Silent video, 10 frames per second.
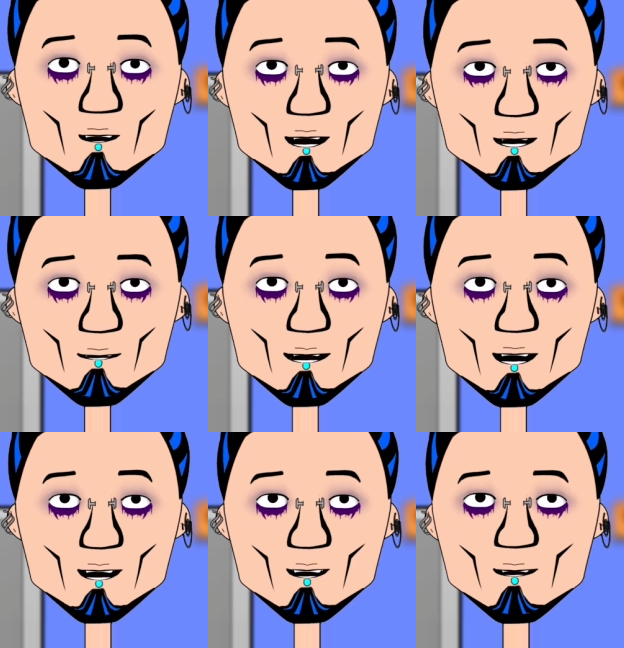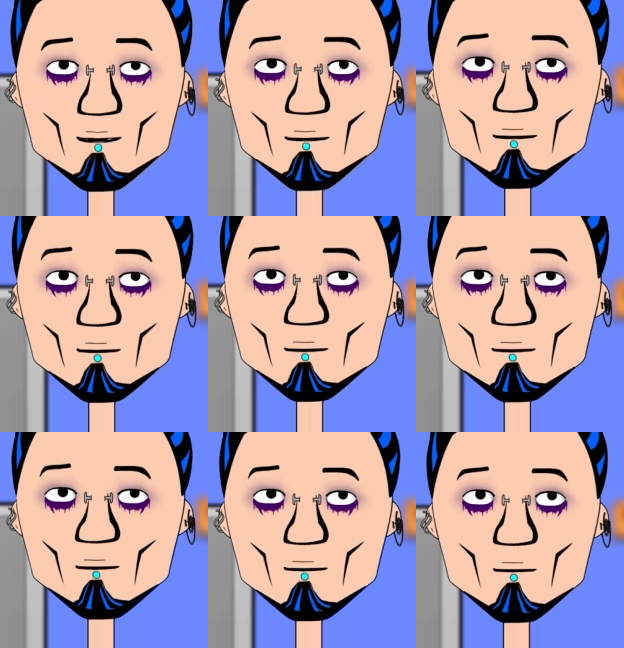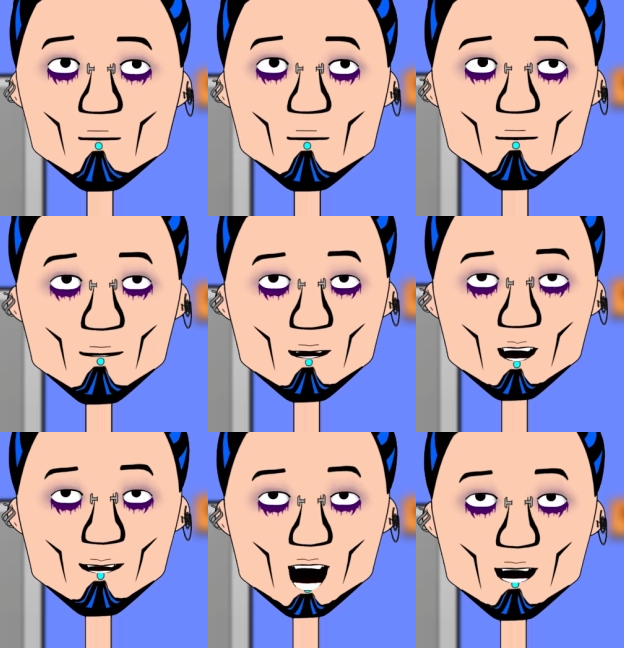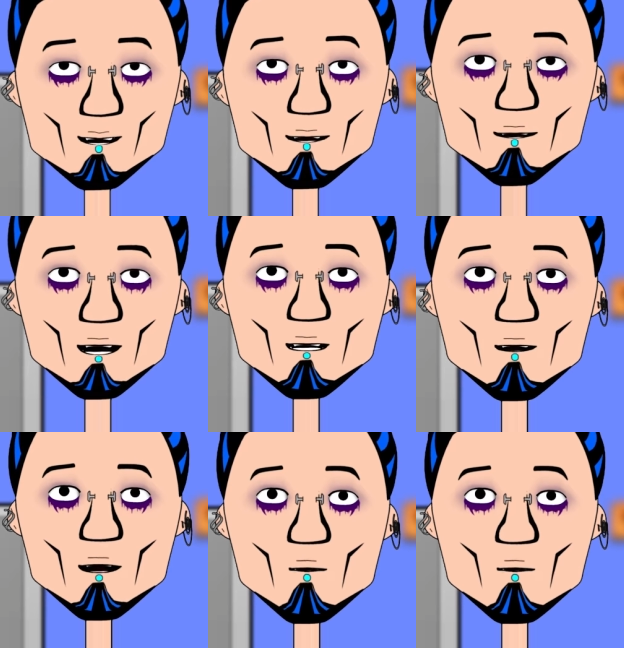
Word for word: What? No. Blue waffle S T